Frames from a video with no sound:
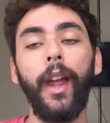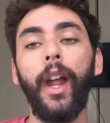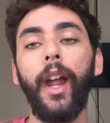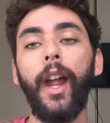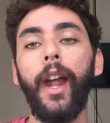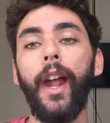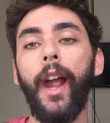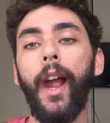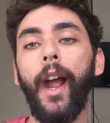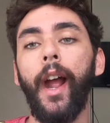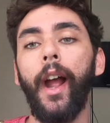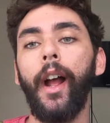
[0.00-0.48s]

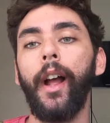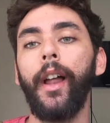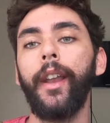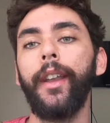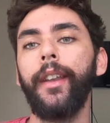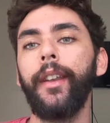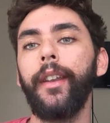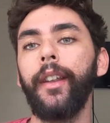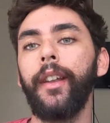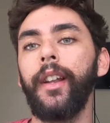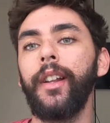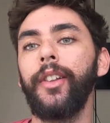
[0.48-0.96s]

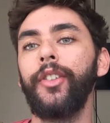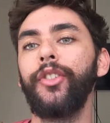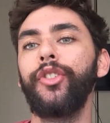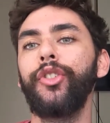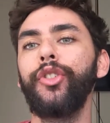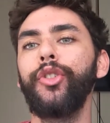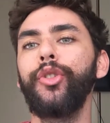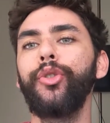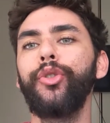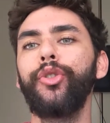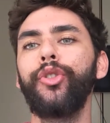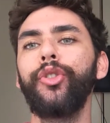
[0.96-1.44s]
and it's
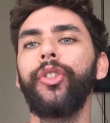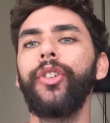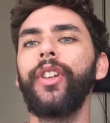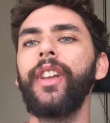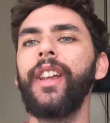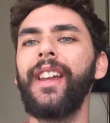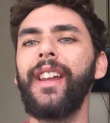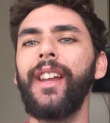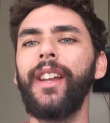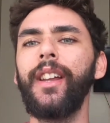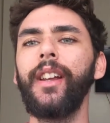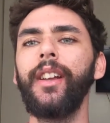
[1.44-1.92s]

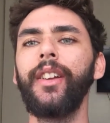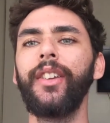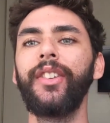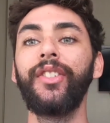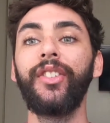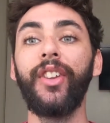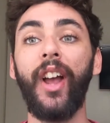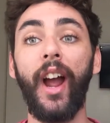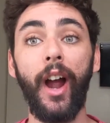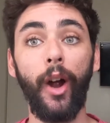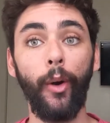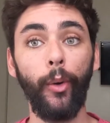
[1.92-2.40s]
usually
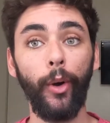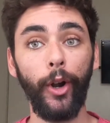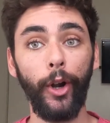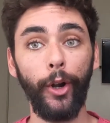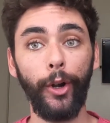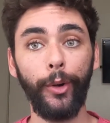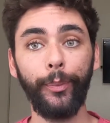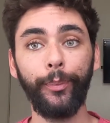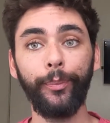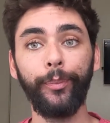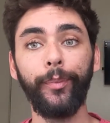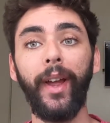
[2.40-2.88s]

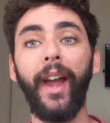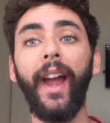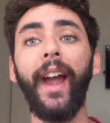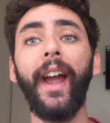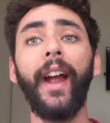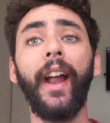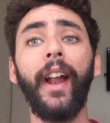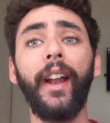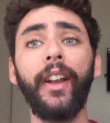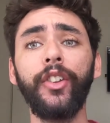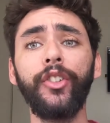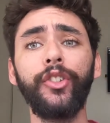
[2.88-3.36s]
sour,
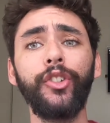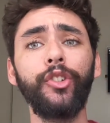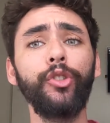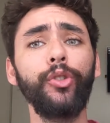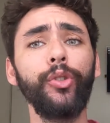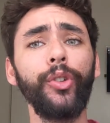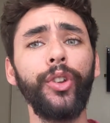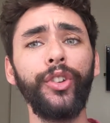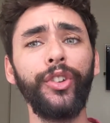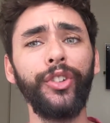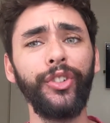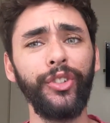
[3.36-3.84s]
and it's
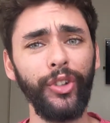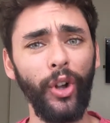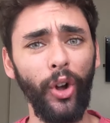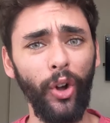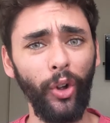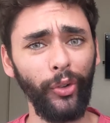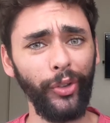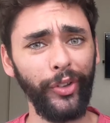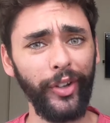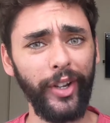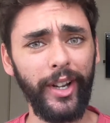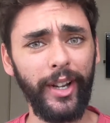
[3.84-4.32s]
usually
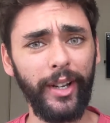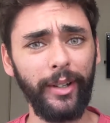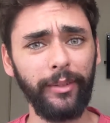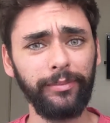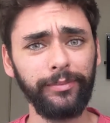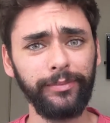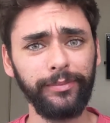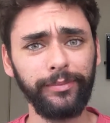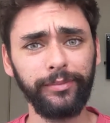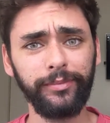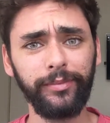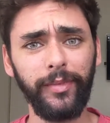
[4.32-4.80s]
salty.
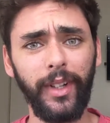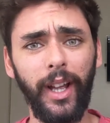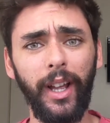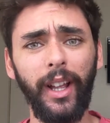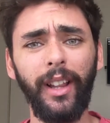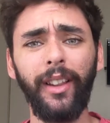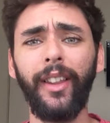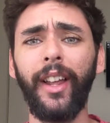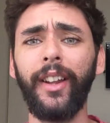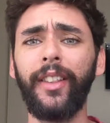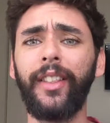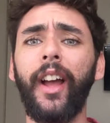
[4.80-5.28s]

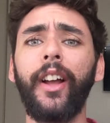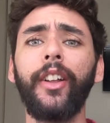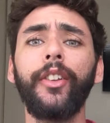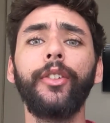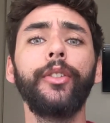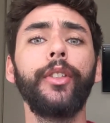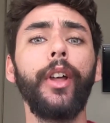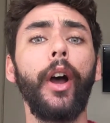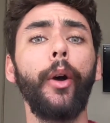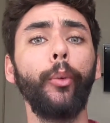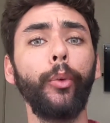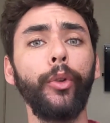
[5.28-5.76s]
Like
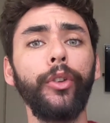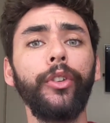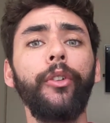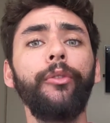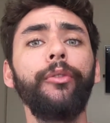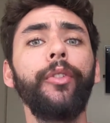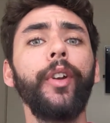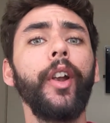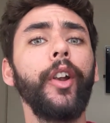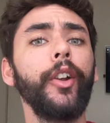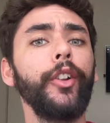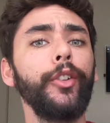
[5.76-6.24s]
that was a
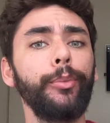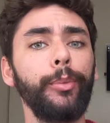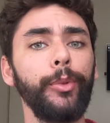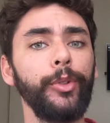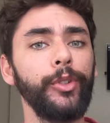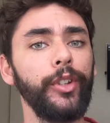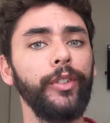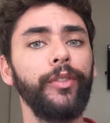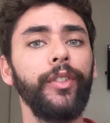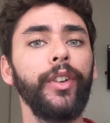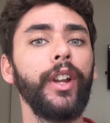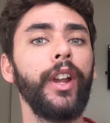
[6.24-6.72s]
very
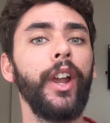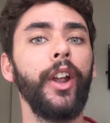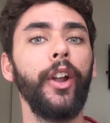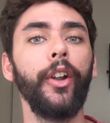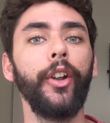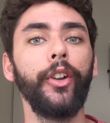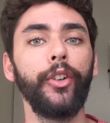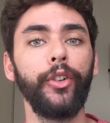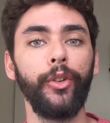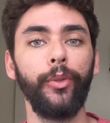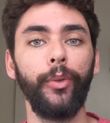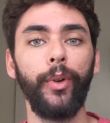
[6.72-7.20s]
specific
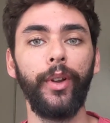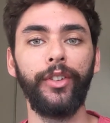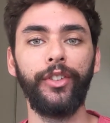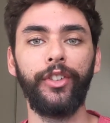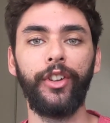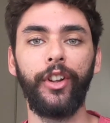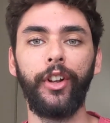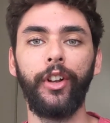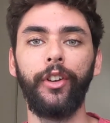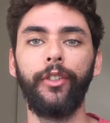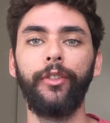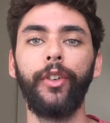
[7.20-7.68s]

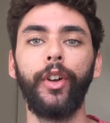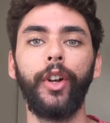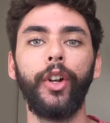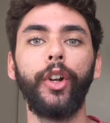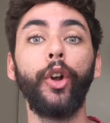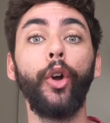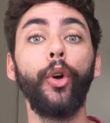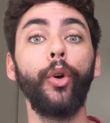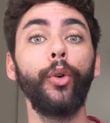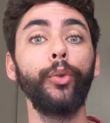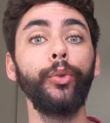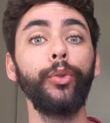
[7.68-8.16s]
characteristic of a
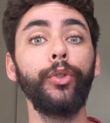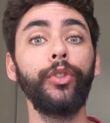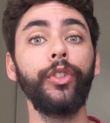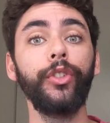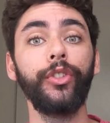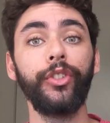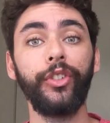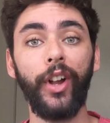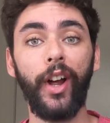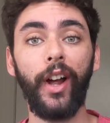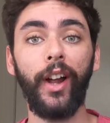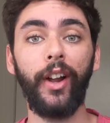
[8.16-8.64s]
Goes
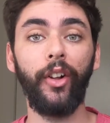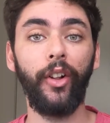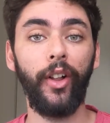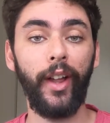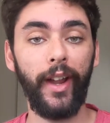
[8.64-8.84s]
style